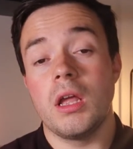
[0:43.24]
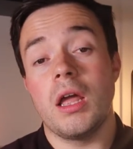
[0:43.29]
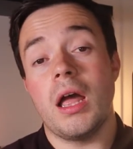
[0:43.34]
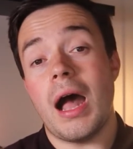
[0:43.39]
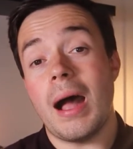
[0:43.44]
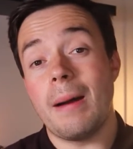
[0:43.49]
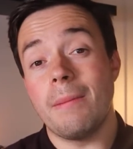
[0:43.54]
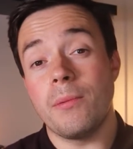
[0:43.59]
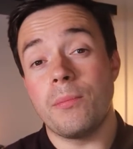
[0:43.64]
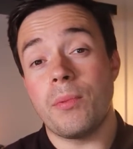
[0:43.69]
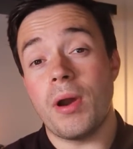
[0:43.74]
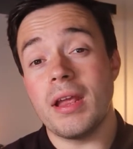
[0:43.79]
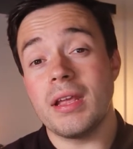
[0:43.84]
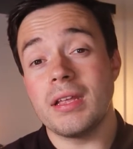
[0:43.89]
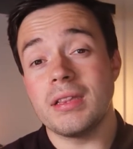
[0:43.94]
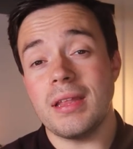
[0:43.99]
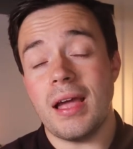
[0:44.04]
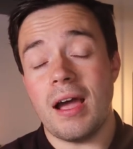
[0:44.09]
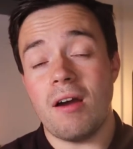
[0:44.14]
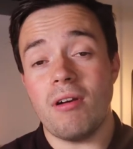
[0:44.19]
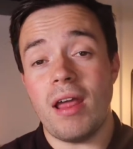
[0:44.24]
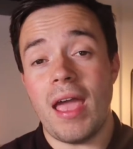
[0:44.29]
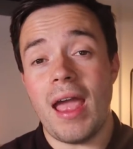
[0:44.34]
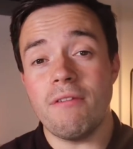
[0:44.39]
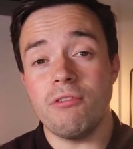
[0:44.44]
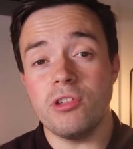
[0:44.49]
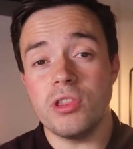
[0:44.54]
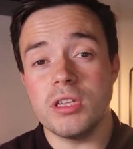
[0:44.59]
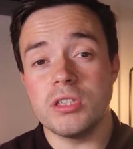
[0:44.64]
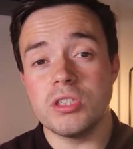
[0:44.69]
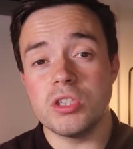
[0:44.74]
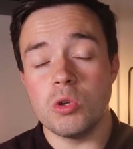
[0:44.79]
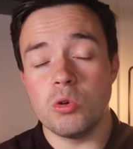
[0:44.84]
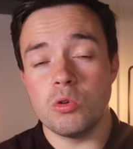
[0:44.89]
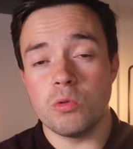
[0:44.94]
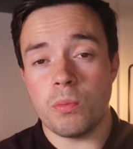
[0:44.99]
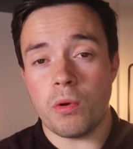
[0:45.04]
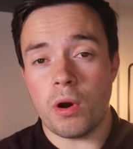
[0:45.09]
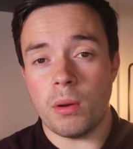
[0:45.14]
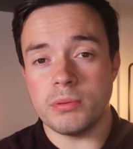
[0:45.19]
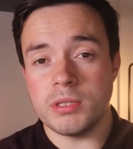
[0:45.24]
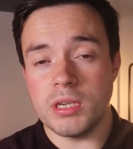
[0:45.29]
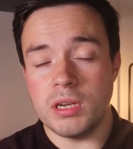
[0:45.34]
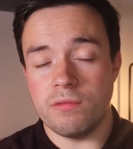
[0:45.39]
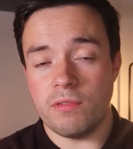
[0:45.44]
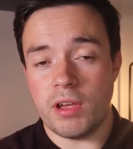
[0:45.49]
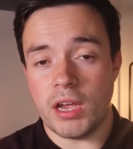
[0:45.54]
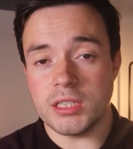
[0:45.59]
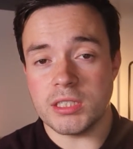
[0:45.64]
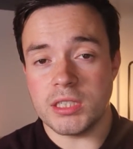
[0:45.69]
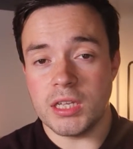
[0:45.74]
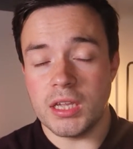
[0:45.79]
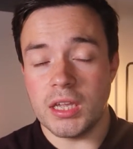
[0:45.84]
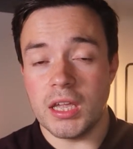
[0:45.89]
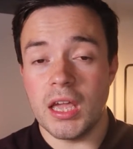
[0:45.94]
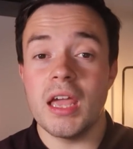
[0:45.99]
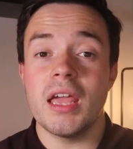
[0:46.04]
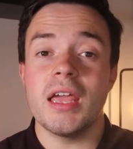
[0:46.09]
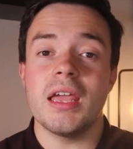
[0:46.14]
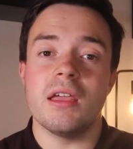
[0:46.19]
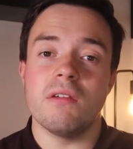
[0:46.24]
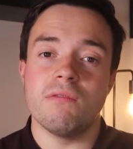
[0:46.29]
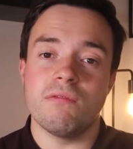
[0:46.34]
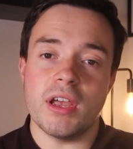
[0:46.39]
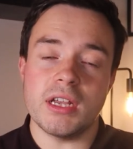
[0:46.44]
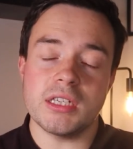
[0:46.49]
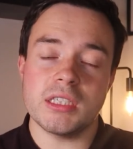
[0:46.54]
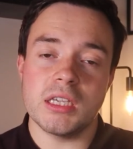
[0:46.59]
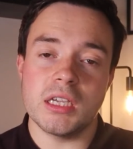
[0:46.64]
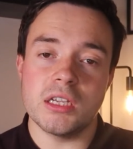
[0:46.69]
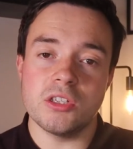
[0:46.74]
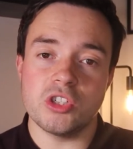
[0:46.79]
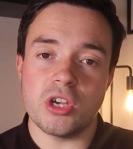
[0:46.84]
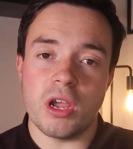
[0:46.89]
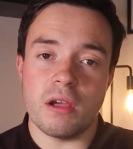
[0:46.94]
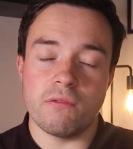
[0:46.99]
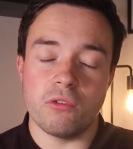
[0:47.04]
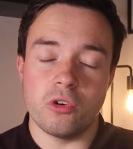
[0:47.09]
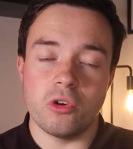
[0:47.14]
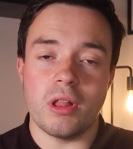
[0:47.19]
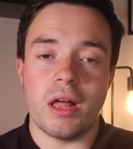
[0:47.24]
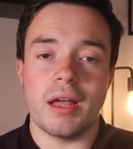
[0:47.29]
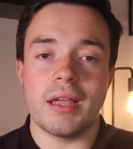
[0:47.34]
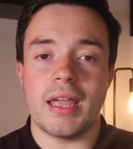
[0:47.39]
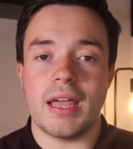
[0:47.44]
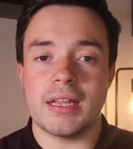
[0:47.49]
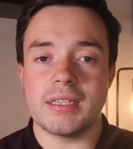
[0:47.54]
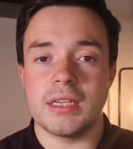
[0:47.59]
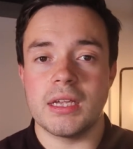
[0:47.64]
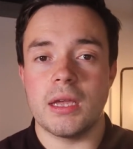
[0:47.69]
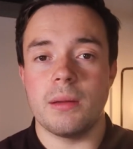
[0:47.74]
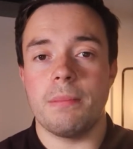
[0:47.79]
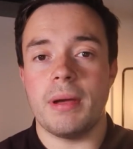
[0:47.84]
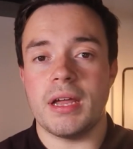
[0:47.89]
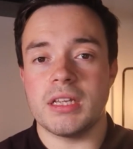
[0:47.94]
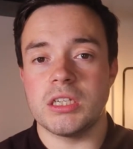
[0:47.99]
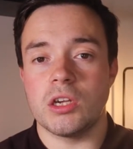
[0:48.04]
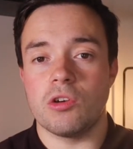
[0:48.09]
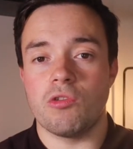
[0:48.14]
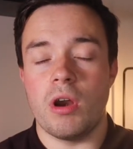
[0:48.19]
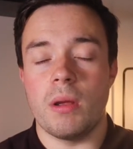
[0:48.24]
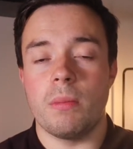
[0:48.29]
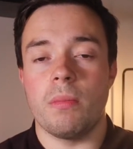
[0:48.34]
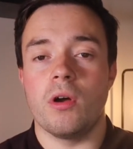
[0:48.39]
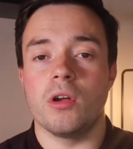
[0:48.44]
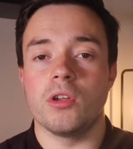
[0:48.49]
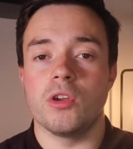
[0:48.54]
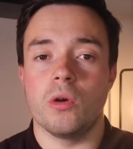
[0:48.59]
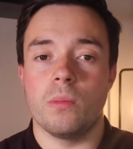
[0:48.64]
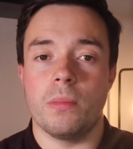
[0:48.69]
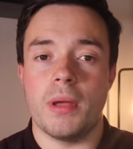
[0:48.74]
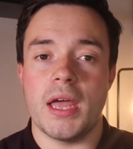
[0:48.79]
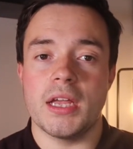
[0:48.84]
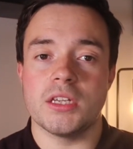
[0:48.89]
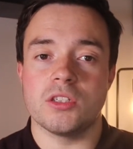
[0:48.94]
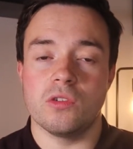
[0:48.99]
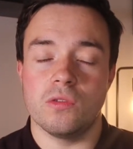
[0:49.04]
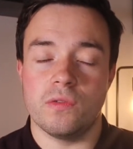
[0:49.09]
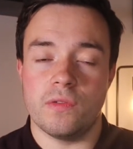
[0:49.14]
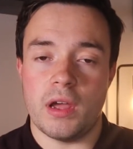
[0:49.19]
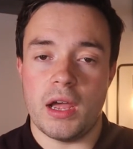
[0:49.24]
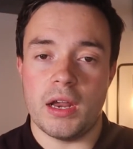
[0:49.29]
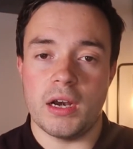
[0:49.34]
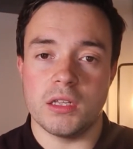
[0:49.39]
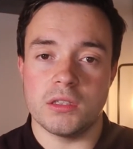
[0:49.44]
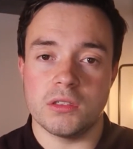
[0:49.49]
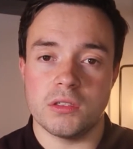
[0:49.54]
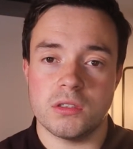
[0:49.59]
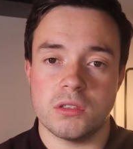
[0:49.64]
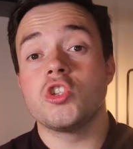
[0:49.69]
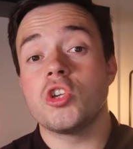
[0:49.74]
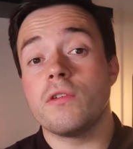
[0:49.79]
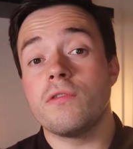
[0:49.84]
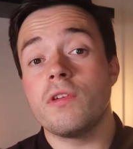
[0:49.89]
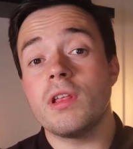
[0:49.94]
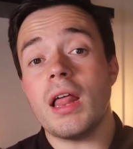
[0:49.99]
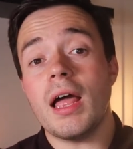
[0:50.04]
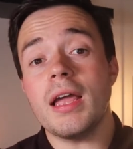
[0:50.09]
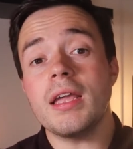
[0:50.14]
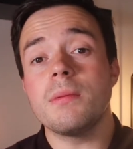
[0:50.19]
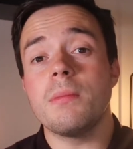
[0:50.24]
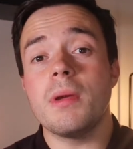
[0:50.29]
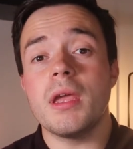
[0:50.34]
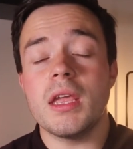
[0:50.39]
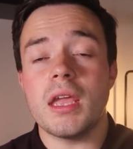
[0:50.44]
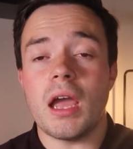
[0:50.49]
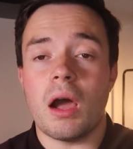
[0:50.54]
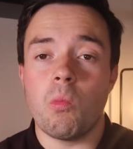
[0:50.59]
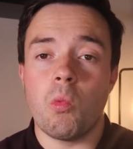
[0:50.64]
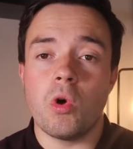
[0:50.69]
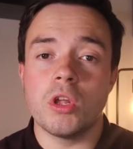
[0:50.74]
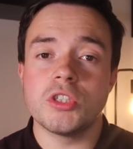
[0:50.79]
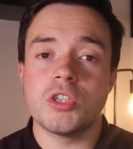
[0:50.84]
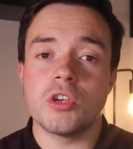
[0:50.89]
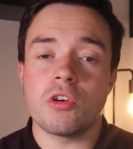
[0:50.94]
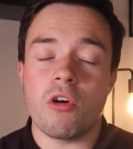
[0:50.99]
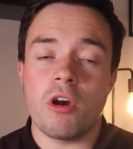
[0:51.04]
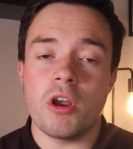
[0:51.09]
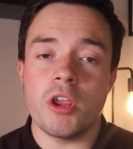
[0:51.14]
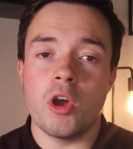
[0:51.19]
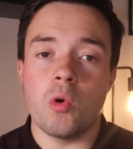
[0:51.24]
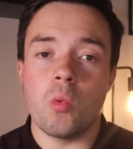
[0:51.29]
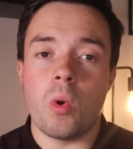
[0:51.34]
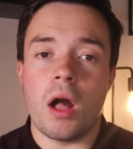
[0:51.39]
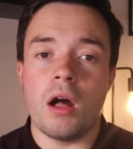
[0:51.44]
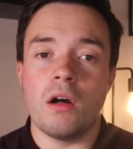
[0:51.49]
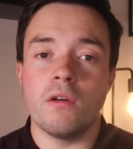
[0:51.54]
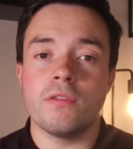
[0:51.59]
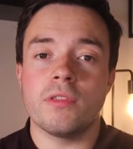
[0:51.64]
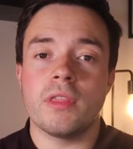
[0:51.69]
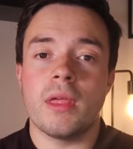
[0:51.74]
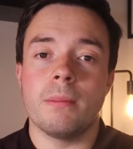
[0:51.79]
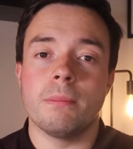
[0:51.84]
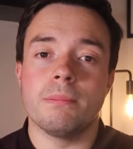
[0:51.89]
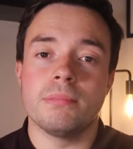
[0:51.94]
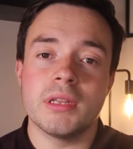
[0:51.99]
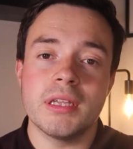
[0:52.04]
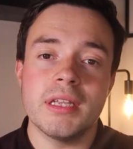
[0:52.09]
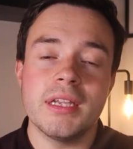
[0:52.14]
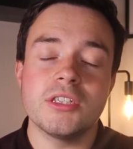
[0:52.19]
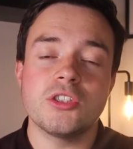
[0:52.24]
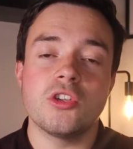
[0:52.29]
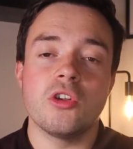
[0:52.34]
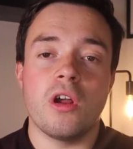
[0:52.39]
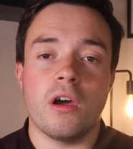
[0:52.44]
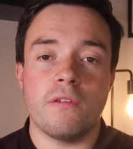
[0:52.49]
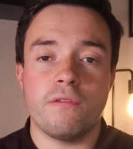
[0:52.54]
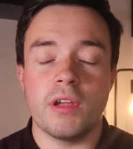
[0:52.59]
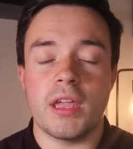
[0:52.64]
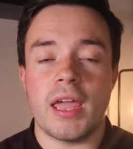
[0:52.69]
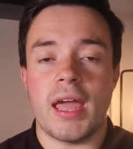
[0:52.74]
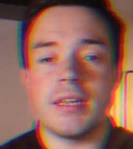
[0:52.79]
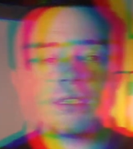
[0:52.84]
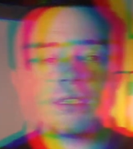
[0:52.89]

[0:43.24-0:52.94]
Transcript: I'll be breaking down everything to do with property investing in general, and getting a better grip on your personal finance. So if you're like me and want to grow your wealth, then please do not forget